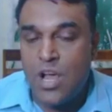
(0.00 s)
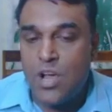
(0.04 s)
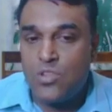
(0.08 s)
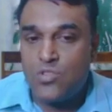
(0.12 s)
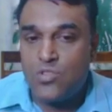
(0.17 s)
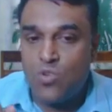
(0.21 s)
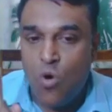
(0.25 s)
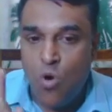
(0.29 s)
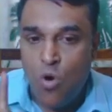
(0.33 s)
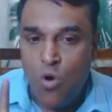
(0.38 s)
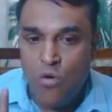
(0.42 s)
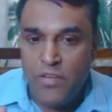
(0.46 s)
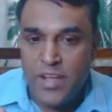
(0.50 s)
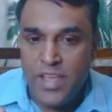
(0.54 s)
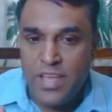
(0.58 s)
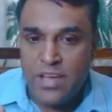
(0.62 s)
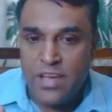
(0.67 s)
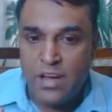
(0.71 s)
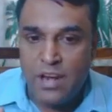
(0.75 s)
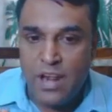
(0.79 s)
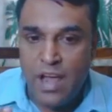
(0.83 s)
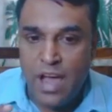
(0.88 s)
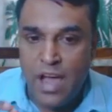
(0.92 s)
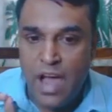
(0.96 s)
So over
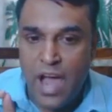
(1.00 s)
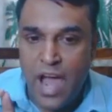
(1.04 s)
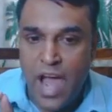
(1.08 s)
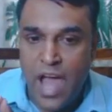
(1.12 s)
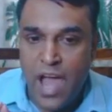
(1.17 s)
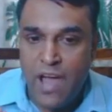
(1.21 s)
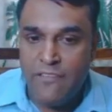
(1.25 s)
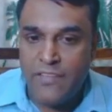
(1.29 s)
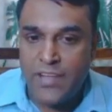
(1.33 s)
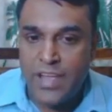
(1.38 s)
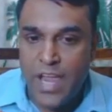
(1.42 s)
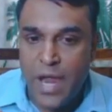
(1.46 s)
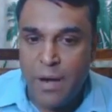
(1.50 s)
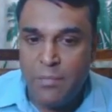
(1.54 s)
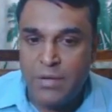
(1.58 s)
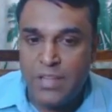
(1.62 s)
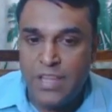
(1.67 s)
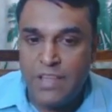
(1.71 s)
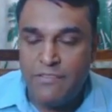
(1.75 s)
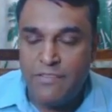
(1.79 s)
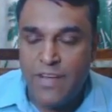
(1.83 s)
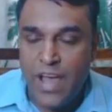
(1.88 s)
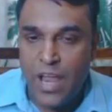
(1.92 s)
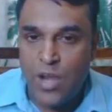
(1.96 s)
here, I have kept
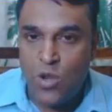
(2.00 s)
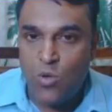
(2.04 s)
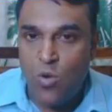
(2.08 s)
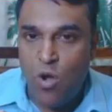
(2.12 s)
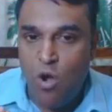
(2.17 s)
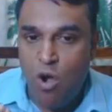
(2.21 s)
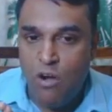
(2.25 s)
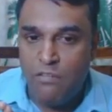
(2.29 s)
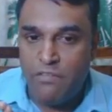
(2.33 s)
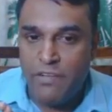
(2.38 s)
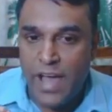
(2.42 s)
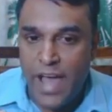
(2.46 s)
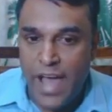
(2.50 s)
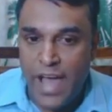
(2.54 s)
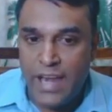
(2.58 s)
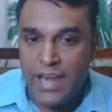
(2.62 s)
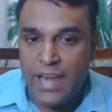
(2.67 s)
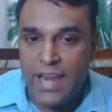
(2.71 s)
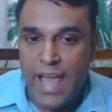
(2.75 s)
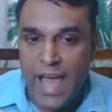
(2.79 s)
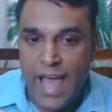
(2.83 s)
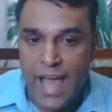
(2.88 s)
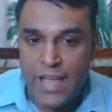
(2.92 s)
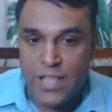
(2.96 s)
the value of
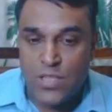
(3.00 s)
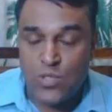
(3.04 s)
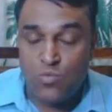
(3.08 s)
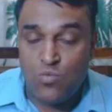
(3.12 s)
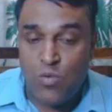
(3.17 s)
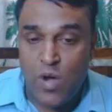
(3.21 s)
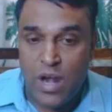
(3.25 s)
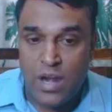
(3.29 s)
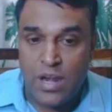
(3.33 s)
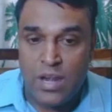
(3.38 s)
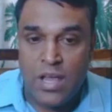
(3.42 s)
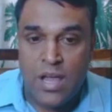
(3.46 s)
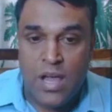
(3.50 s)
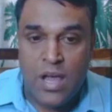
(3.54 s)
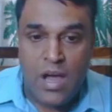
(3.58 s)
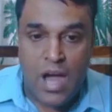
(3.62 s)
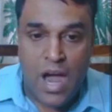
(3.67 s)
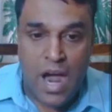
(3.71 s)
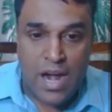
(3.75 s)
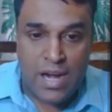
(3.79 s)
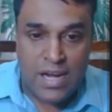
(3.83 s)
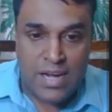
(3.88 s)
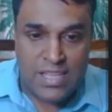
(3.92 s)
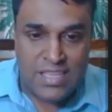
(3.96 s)
n as 1.
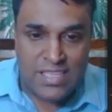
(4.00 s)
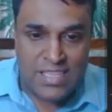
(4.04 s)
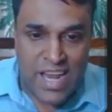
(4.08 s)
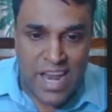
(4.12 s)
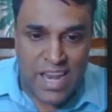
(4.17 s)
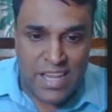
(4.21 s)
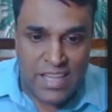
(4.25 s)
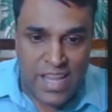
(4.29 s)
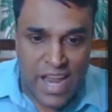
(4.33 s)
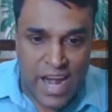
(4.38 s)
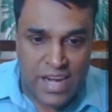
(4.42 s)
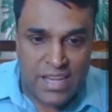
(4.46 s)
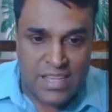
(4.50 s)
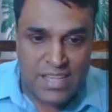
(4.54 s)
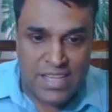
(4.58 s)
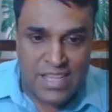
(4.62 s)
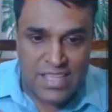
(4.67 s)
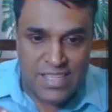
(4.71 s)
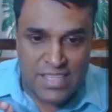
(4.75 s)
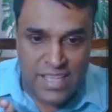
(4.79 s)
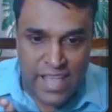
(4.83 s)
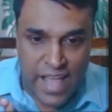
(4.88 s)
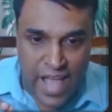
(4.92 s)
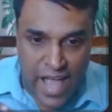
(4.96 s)
Understand that
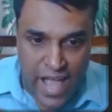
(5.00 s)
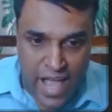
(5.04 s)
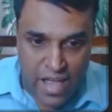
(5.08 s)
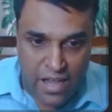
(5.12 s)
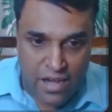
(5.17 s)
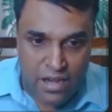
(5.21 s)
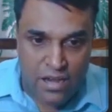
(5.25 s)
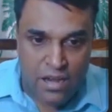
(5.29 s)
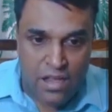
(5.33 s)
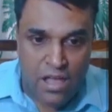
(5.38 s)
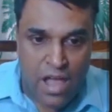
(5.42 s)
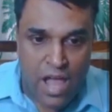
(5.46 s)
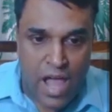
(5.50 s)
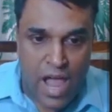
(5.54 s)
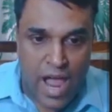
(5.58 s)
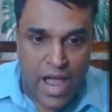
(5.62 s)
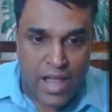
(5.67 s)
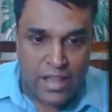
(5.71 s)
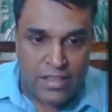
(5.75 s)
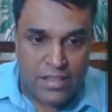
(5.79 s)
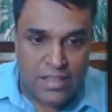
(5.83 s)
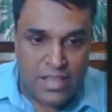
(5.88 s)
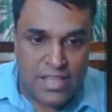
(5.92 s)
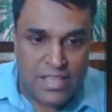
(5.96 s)
this n
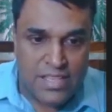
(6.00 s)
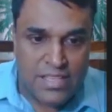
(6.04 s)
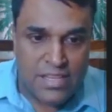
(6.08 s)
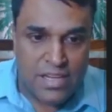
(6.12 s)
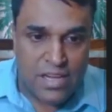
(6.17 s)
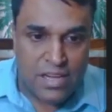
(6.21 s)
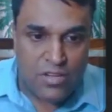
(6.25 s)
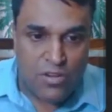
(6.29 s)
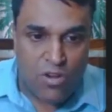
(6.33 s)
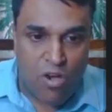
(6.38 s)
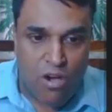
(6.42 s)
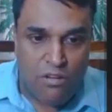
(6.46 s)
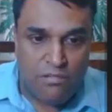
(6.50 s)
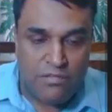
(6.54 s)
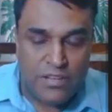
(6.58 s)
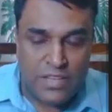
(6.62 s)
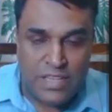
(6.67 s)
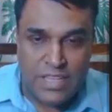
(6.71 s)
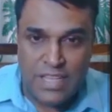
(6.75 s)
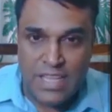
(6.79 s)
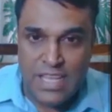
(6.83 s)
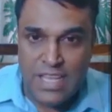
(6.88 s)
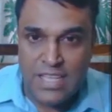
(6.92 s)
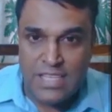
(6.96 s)
and this cutoff,
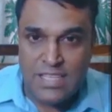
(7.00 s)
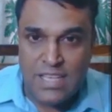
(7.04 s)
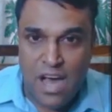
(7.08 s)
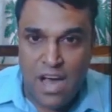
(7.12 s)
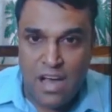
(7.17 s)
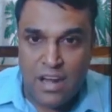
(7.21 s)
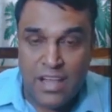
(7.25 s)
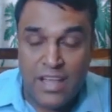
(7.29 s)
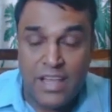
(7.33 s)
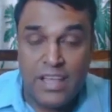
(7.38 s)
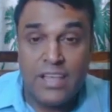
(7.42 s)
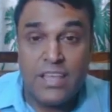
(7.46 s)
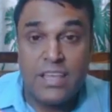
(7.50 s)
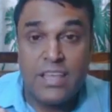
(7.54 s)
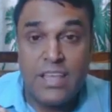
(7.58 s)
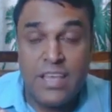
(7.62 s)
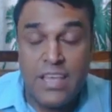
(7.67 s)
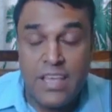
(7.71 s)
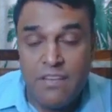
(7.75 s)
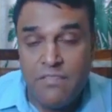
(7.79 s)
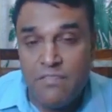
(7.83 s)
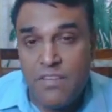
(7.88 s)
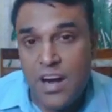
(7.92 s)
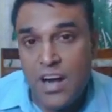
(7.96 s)
these are
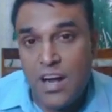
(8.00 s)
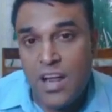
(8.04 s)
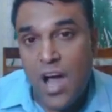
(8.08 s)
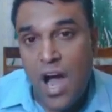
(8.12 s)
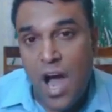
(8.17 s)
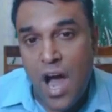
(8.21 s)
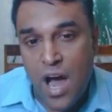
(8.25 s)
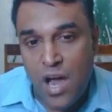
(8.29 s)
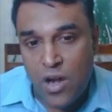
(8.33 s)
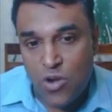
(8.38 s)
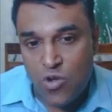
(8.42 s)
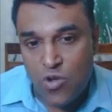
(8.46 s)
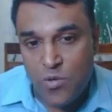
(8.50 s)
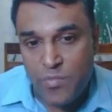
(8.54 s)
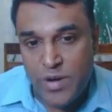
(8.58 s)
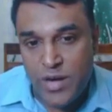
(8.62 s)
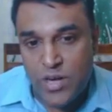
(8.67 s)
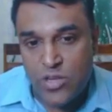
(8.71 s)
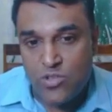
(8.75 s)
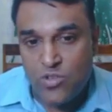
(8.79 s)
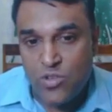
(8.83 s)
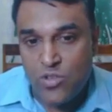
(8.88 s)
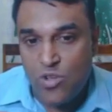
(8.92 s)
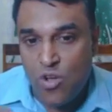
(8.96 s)
keyword
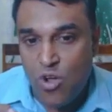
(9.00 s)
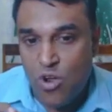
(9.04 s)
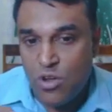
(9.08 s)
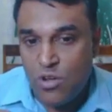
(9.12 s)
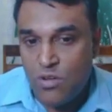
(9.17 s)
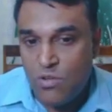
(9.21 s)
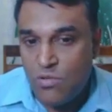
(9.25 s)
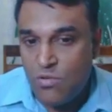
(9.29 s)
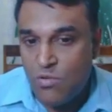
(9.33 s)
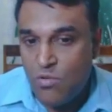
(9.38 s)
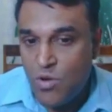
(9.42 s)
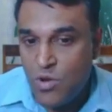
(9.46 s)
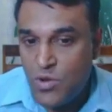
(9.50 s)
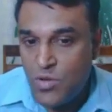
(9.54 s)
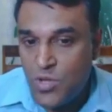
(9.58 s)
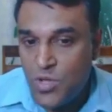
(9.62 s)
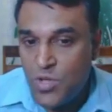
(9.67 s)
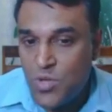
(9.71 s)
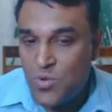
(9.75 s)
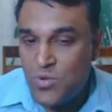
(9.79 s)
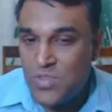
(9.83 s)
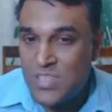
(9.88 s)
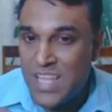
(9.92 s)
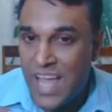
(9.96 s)
arguments. So you're going to
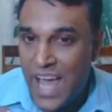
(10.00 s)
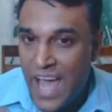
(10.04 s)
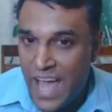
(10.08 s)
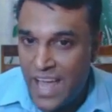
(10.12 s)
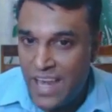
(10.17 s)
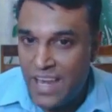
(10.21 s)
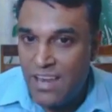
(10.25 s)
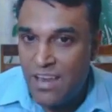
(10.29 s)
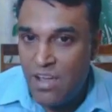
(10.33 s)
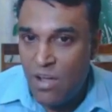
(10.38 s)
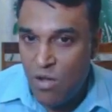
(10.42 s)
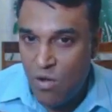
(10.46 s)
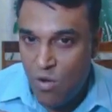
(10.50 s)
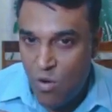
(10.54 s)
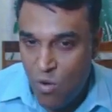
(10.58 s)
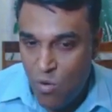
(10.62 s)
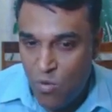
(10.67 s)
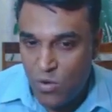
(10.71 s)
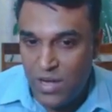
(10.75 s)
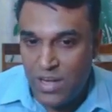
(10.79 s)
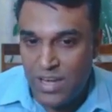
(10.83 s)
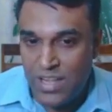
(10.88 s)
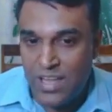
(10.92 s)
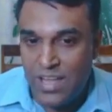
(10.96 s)
use n
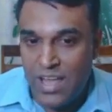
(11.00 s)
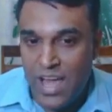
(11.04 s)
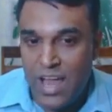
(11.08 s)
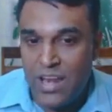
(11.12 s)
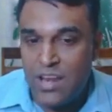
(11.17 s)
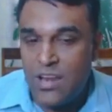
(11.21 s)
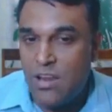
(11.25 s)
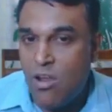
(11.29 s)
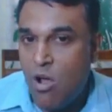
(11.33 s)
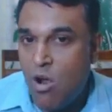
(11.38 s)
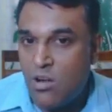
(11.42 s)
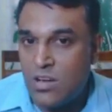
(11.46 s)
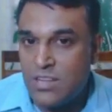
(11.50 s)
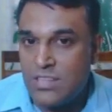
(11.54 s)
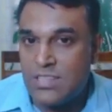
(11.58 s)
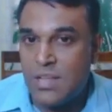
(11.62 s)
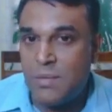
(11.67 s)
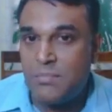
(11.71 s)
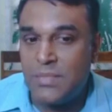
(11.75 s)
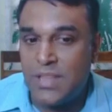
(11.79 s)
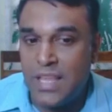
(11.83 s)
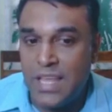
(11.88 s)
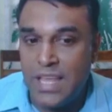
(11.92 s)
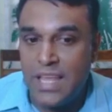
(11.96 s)
only and not
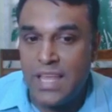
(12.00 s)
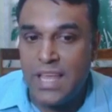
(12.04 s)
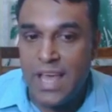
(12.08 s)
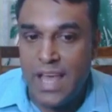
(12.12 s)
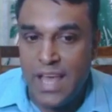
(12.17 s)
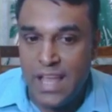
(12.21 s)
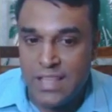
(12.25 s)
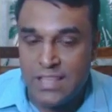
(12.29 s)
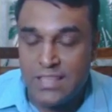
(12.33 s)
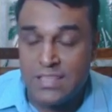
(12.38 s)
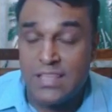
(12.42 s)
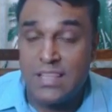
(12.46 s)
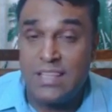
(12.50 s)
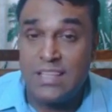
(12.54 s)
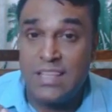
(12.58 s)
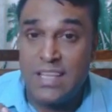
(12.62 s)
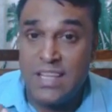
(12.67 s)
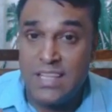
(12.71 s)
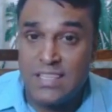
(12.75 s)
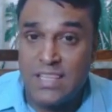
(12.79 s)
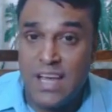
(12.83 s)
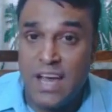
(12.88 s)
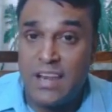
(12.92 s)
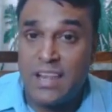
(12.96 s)
something else.
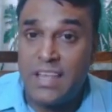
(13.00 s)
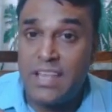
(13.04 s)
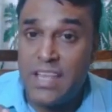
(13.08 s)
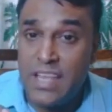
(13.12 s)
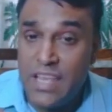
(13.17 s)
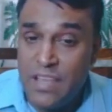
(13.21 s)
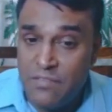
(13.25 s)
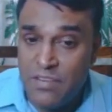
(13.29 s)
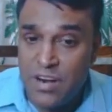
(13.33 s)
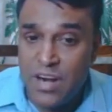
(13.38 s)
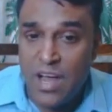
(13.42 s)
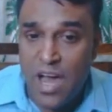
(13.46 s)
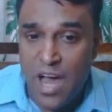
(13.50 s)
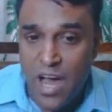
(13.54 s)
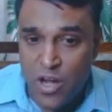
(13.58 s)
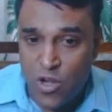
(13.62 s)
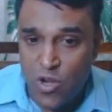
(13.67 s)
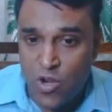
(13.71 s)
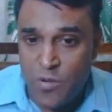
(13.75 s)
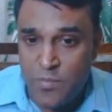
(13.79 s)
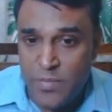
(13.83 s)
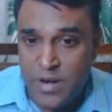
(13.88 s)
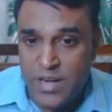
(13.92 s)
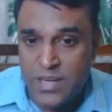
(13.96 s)
These are keyword
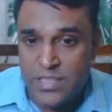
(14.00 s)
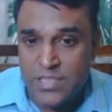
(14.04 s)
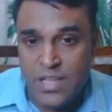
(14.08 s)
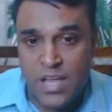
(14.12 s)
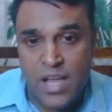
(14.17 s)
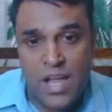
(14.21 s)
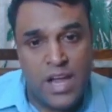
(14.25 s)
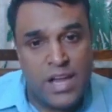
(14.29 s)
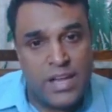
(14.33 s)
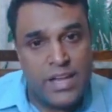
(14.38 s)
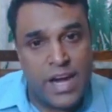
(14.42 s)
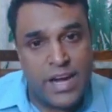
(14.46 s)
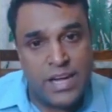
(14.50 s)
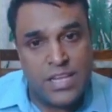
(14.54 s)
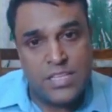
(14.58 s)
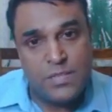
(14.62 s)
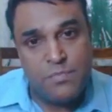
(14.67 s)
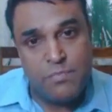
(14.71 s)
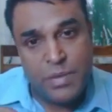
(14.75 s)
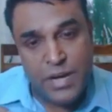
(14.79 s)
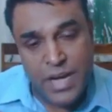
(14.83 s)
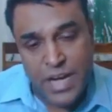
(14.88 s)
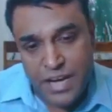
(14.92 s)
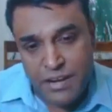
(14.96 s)
arguments that is
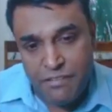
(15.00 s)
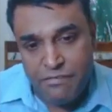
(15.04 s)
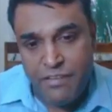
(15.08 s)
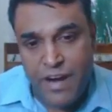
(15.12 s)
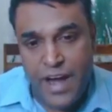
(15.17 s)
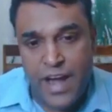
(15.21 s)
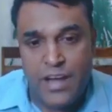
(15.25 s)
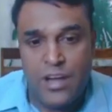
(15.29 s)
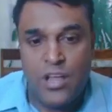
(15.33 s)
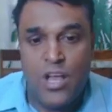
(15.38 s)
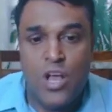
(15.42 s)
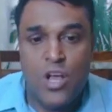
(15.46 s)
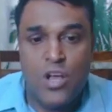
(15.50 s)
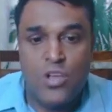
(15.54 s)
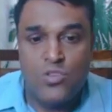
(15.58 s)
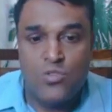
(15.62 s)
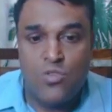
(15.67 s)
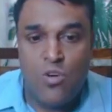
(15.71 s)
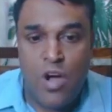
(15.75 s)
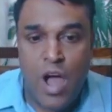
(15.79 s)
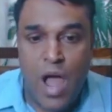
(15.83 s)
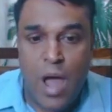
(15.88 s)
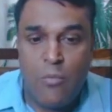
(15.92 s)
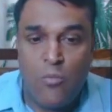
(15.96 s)
predefined.
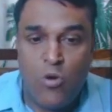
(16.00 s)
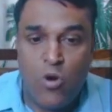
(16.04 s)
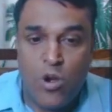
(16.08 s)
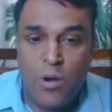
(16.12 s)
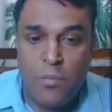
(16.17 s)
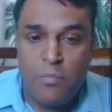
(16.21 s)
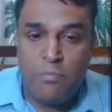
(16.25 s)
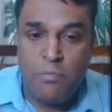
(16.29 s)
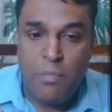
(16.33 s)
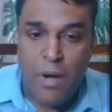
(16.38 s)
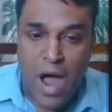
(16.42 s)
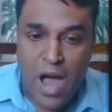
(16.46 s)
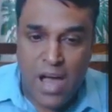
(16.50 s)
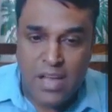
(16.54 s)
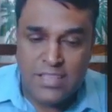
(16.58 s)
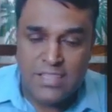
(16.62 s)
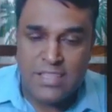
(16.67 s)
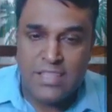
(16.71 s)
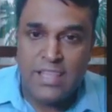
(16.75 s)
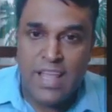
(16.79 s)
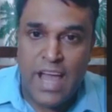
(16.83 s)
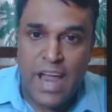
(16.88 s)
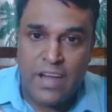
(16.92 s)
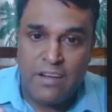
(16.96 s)
So I'm going to pass
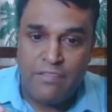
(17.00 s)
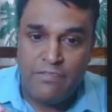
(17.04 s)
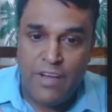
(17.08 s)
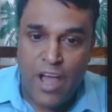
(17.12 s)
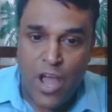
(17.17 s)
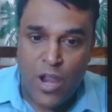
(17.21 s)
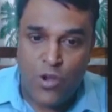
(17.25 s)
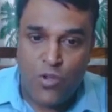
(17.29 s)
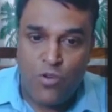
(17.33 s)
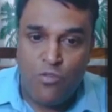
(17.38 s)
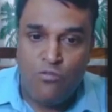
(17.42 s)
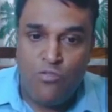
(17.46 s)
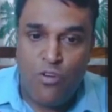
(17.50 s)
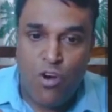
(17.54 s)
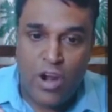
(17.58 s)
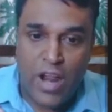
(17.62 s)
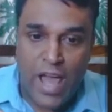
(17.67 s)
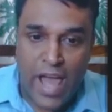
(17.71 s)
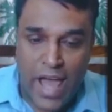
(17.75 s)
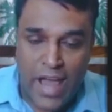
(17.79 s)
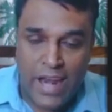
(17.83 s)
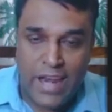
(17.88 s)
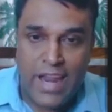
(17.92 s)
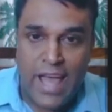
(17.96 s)
that value for
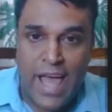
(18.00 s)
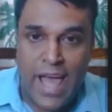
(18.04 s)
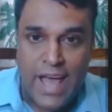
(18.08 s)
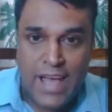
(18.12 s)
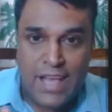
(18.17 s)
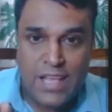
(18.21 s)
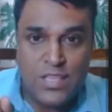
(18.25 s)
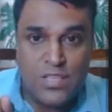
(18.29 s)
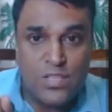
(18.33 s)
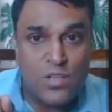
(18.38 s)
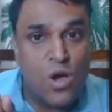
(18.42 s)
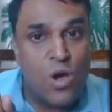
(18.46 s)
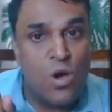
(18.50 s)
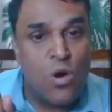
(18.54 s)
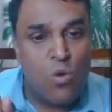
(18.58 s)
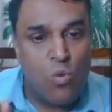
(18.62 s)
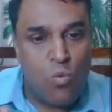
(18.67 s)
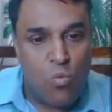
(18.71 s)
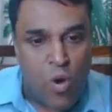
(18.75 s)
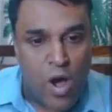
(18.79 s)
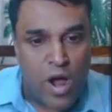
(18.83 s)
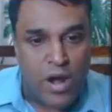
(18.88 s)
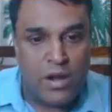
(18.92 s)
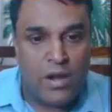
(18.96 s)
n as
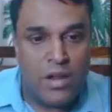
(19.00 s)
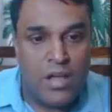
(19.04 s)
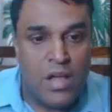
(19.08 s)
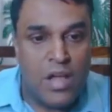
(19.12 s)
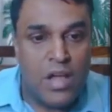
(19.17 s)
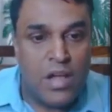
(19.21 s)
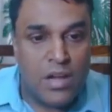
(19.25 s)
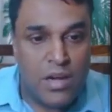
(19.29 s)
1.